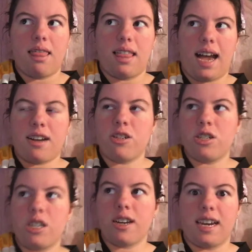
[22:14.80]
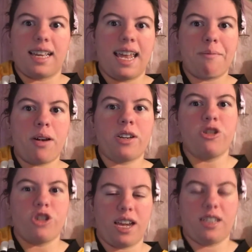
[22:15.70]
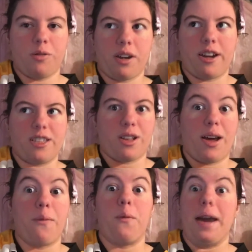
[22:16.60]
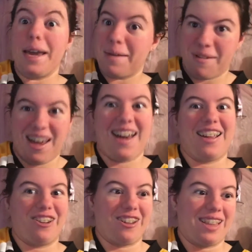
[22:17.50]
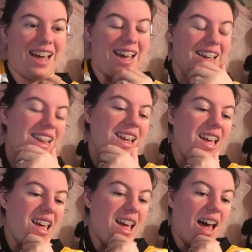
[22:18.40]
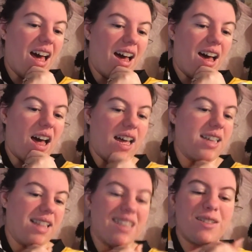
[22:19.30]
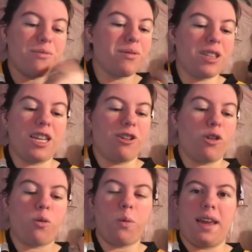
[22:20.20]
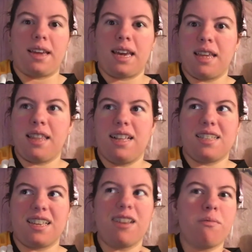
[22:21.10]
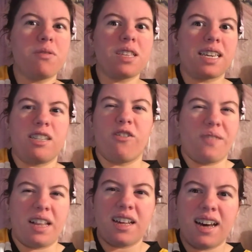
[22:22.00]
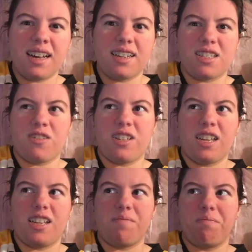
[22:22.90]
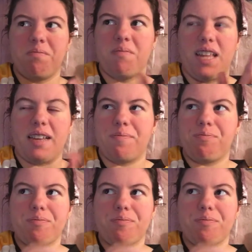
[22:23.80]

last year. It came out in January, so I'm way behind on that. Uh, that's a really quick, it's like almost like a novella. It's only like